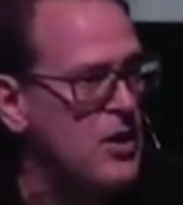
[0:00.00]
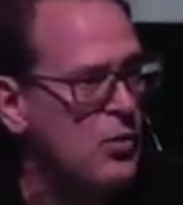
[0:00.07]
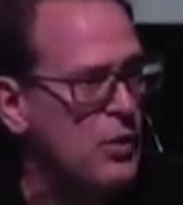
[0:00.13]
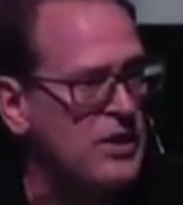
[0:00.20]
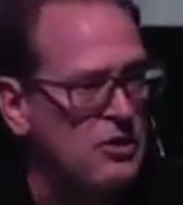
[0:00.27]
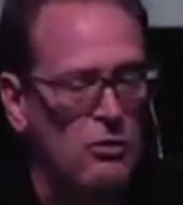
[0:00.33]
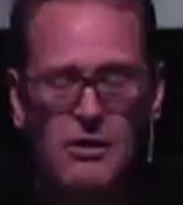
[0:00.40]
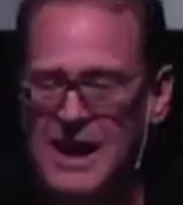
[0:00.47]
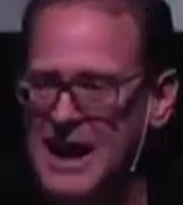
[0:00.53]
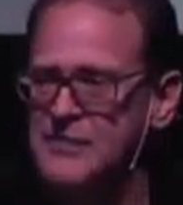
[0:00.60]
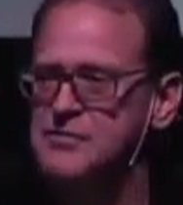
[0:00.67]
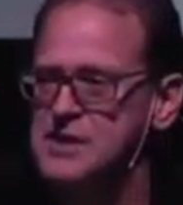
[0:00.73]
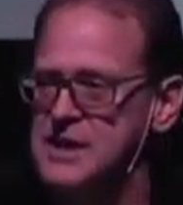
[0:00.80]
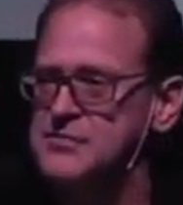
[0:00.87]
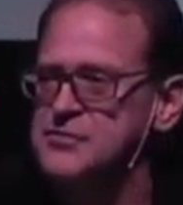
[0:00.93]
We don't
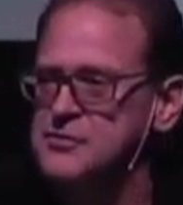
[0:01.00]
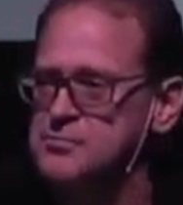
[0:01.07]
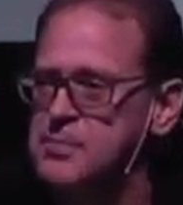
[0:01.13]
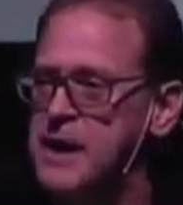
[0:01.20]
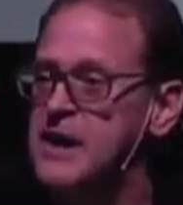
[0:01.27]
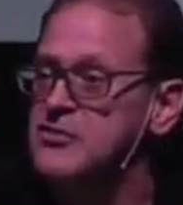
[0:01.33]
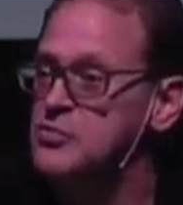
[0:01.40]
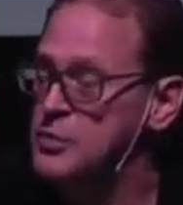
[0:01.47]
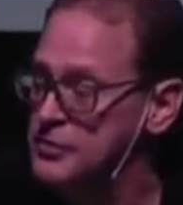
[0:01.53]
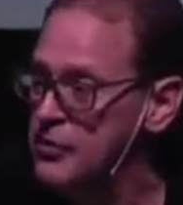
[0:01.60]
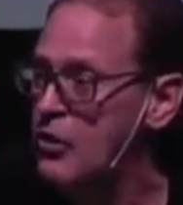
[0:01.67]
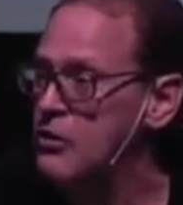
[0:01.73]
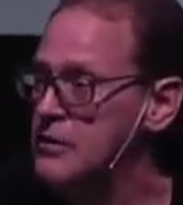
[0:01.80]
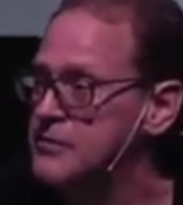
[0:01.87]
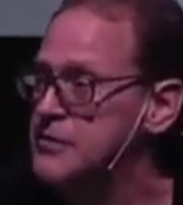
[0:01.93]
have enough space with
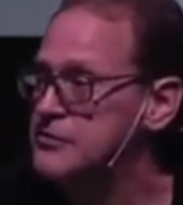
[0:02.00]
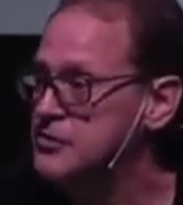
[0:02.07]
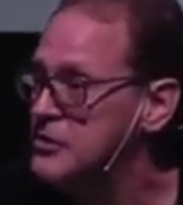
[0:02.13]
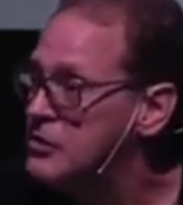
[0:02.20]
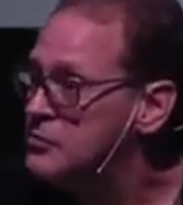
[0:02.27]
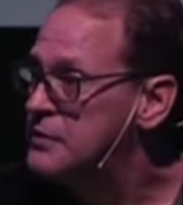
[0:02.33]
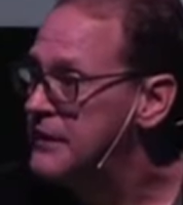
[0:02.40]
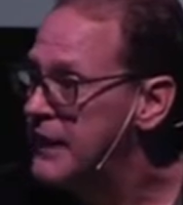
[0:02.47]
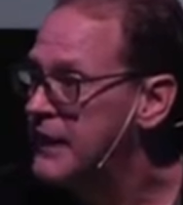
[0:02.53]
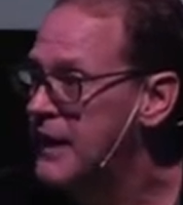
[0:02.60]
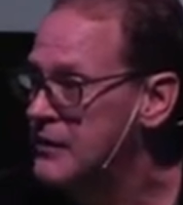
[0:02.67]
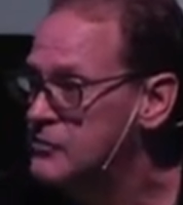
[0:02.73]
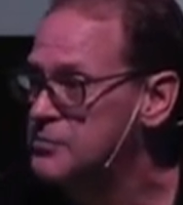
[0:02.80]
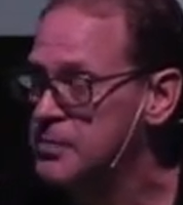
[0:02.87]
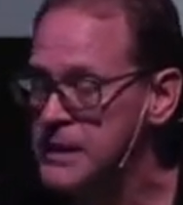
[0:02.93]
all of the children that
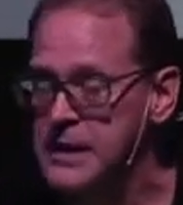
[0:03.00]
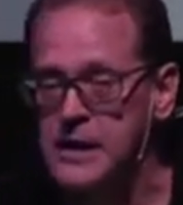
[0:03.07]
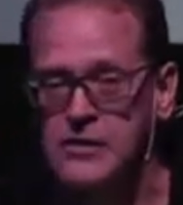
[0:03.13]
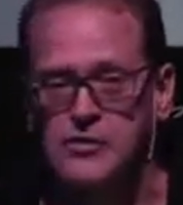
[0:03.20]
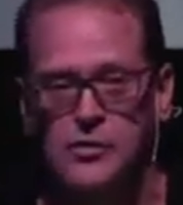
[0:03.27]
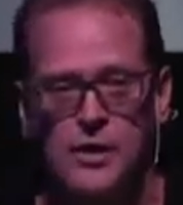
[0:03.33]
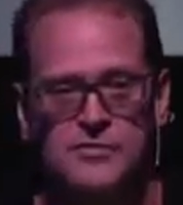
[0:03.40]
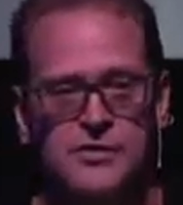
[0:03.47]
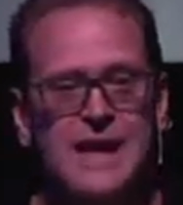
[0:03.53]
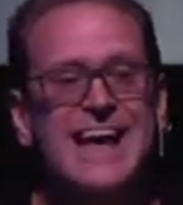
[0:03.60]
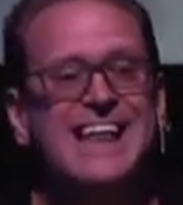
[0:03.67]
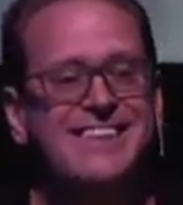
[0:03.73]
God's bringing to us.